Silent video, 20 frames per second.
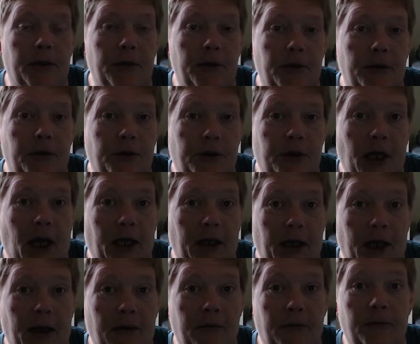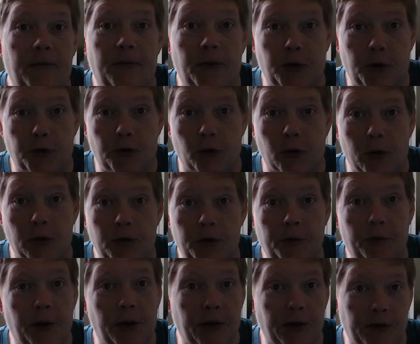sat nav for trucks,
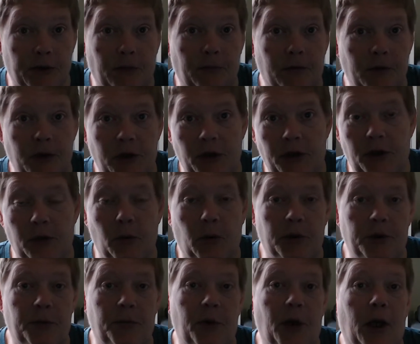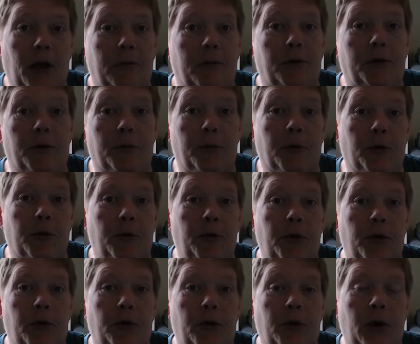because obviously you want to be able to put
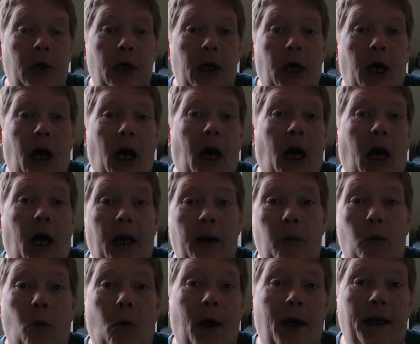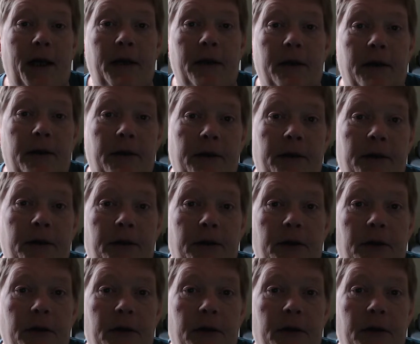your height, weight and